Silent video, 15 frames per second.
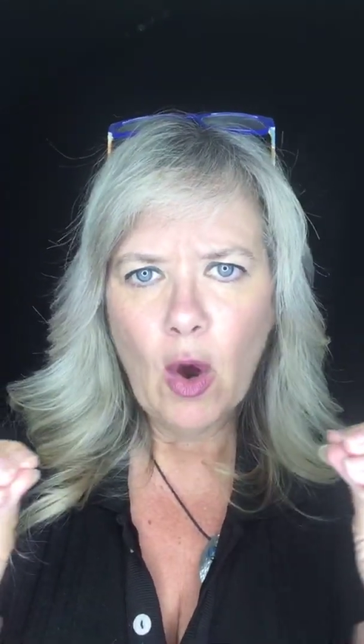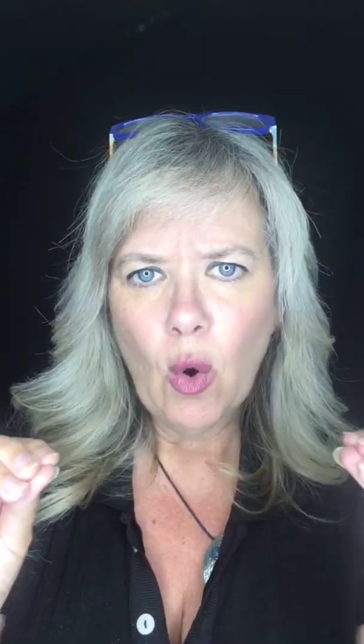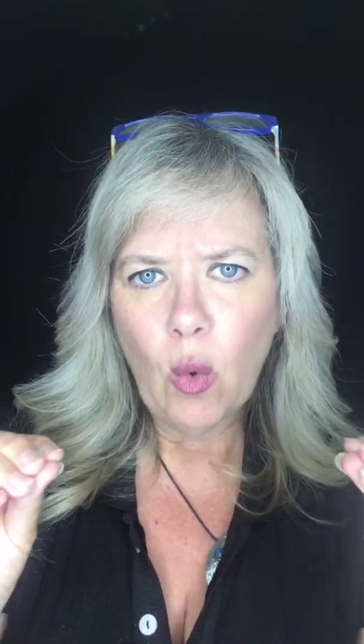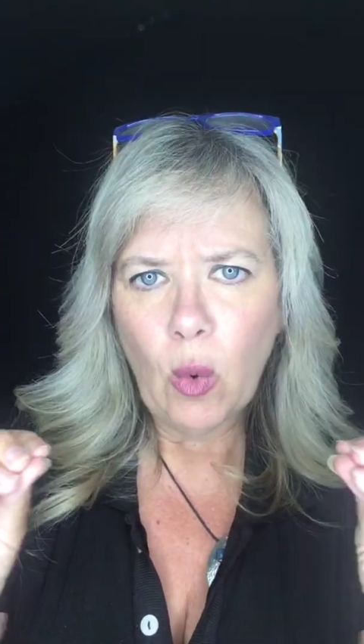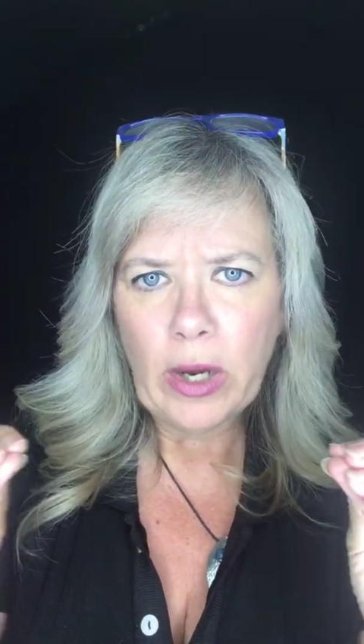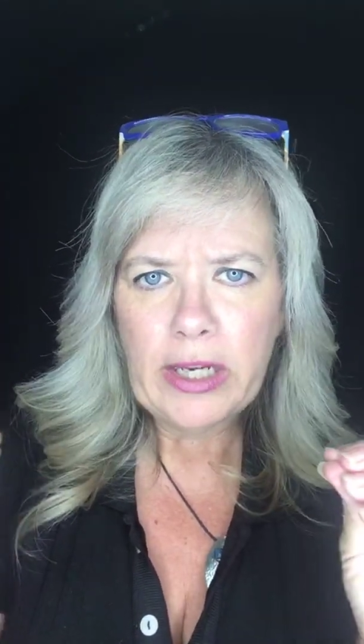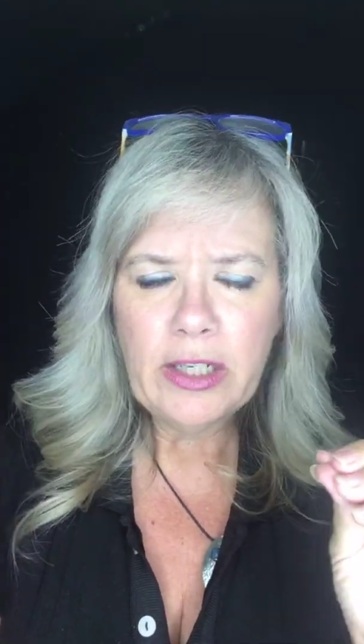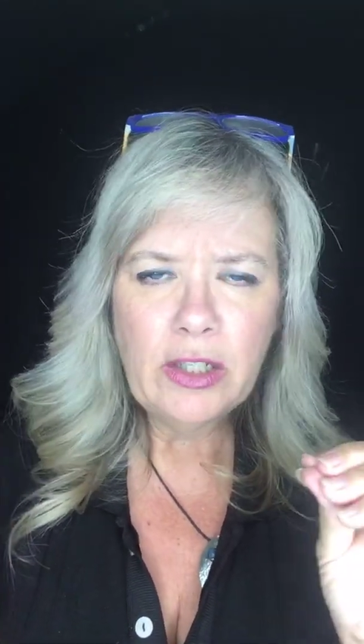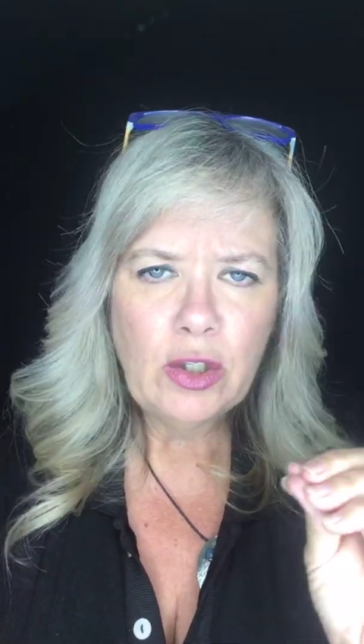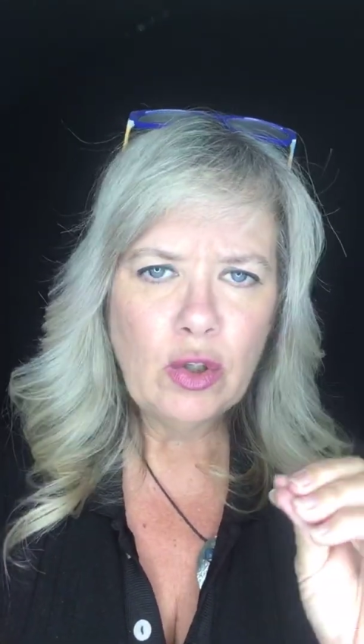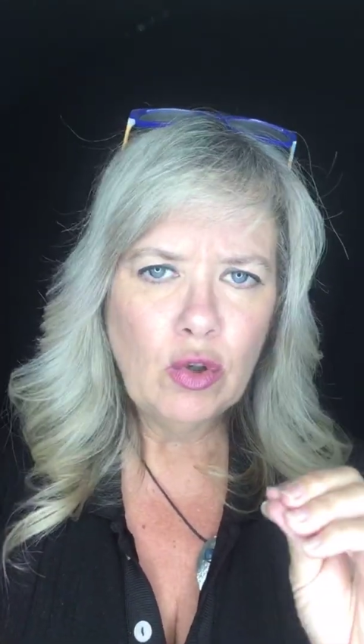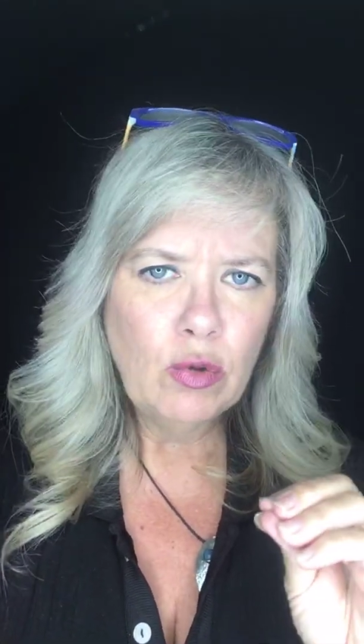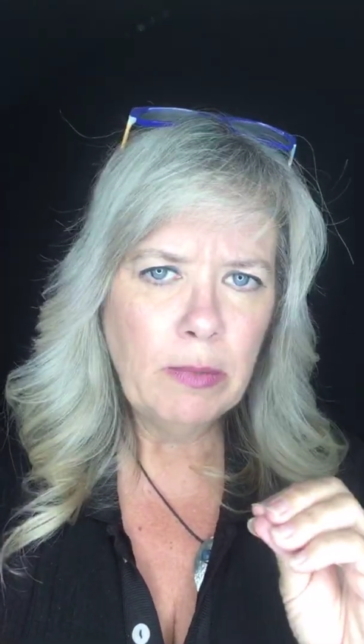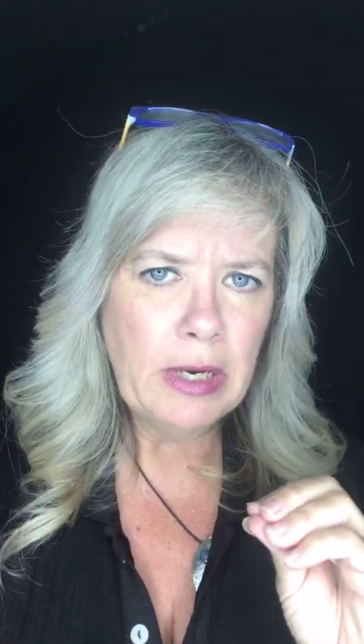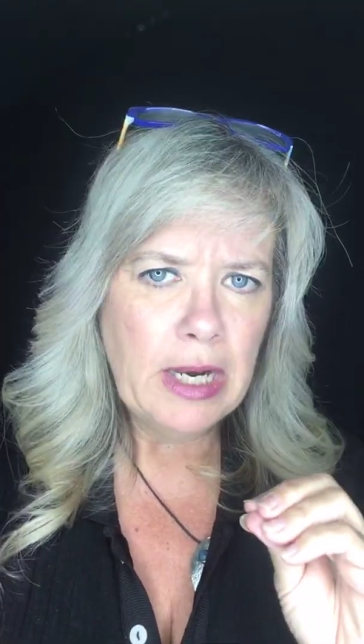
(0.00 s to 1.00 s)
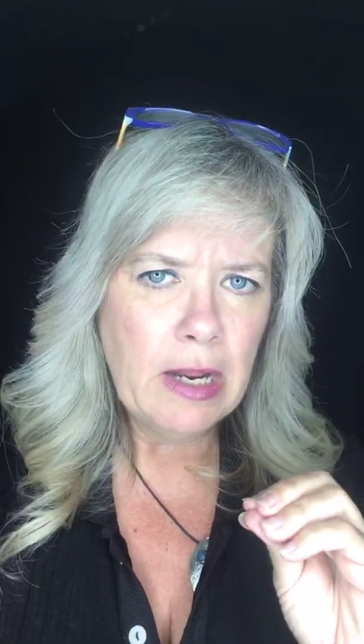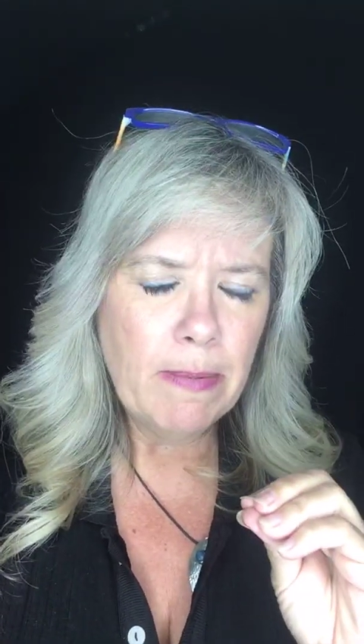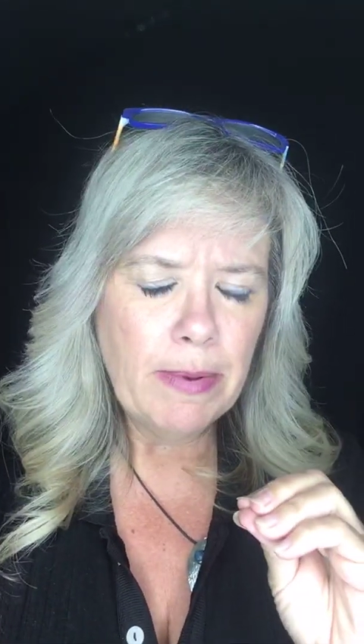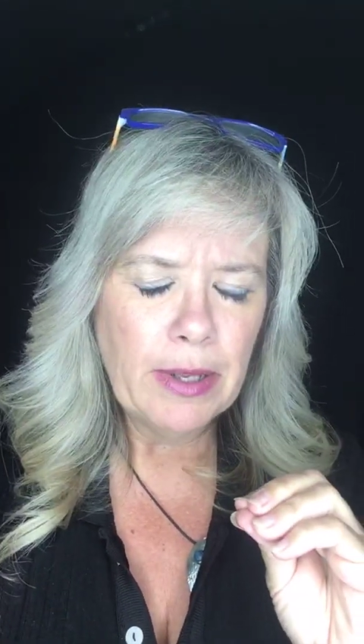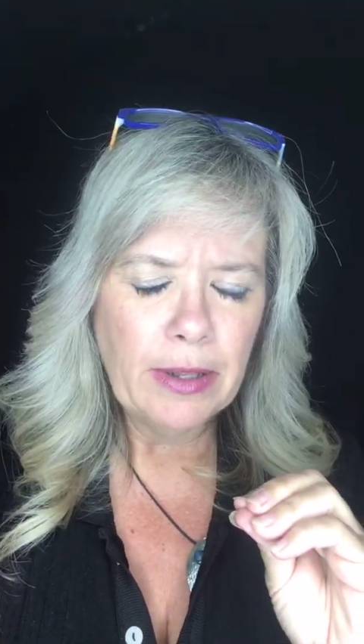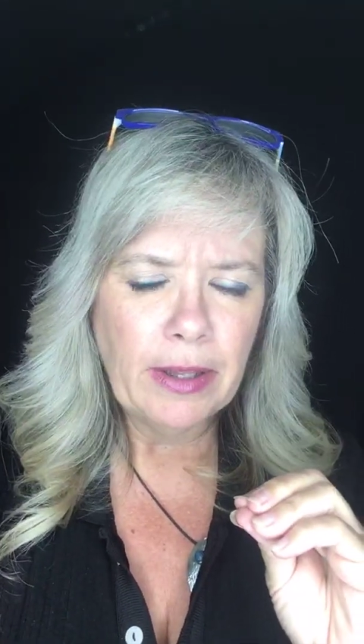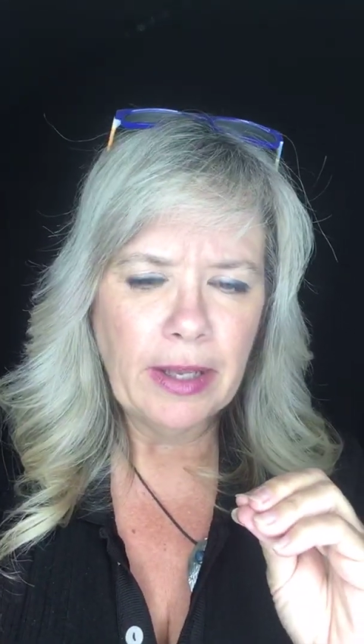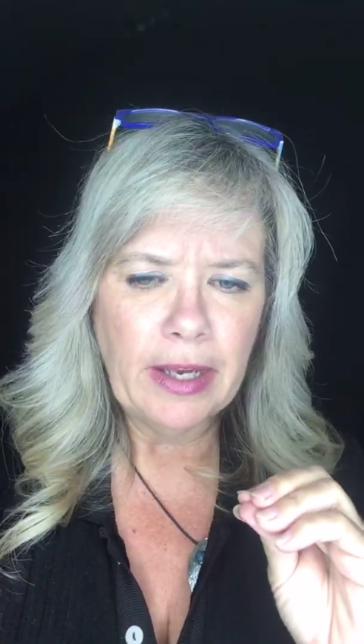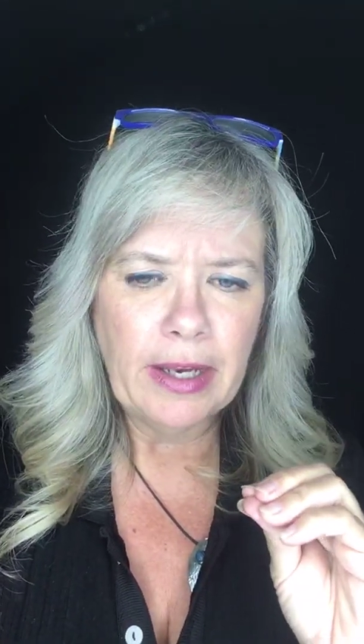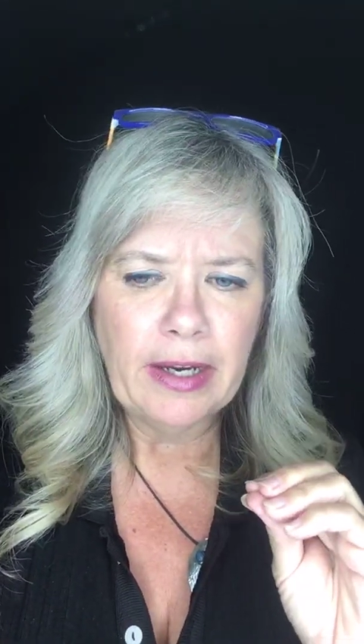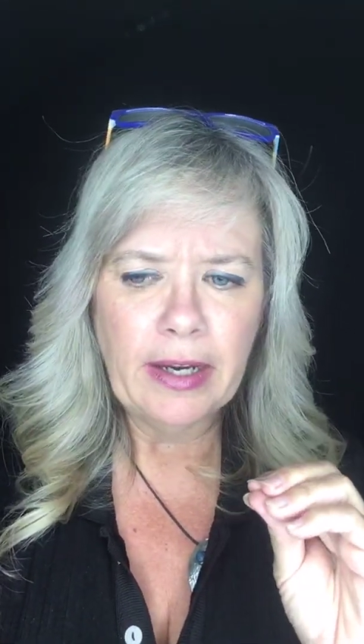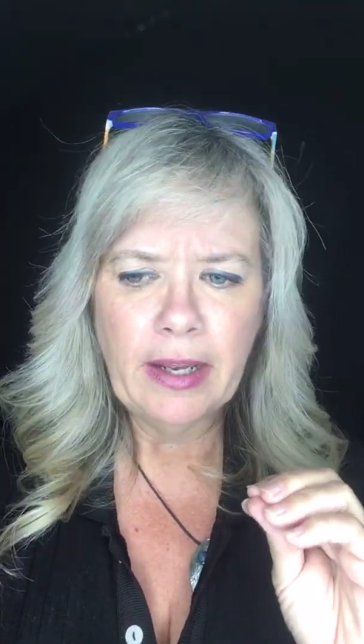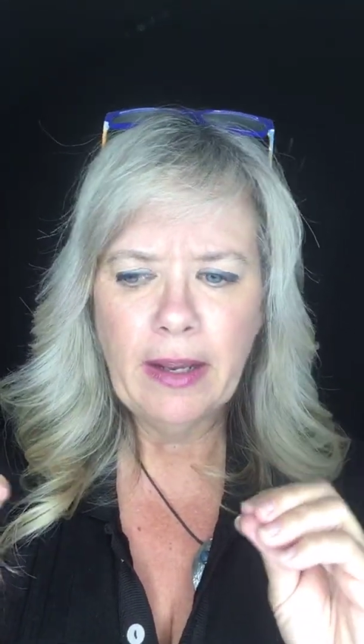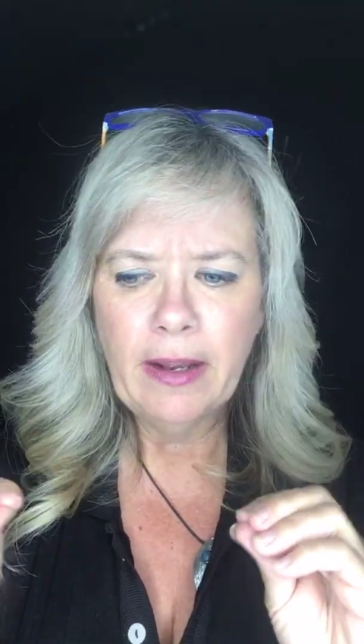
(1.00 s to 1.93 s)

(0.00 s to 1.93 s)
ways to manipulate